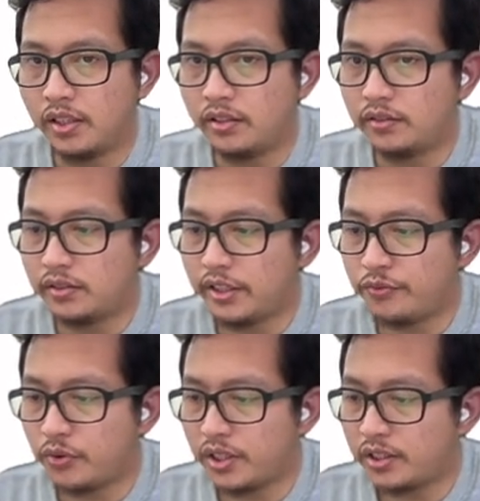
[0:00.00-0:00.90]
And
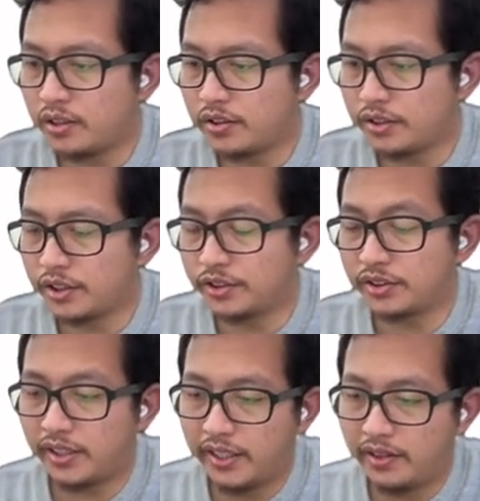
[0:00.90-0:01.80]
if we could
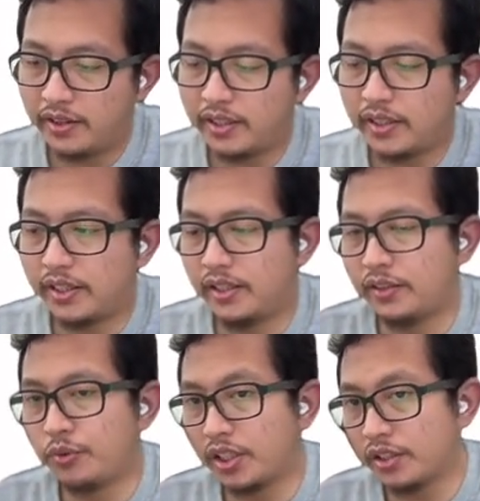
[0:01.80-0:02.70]
translate
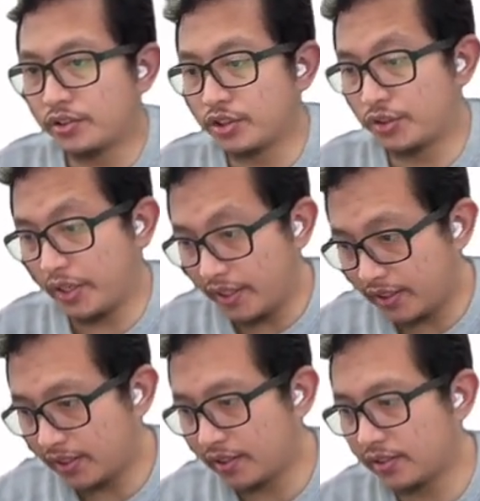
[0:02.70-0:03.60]
and we can
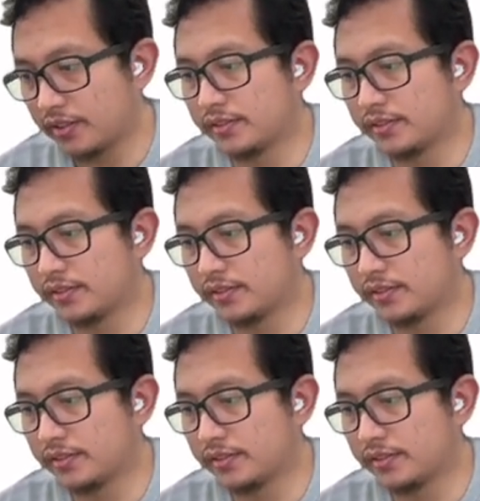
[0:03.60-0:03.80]
rotate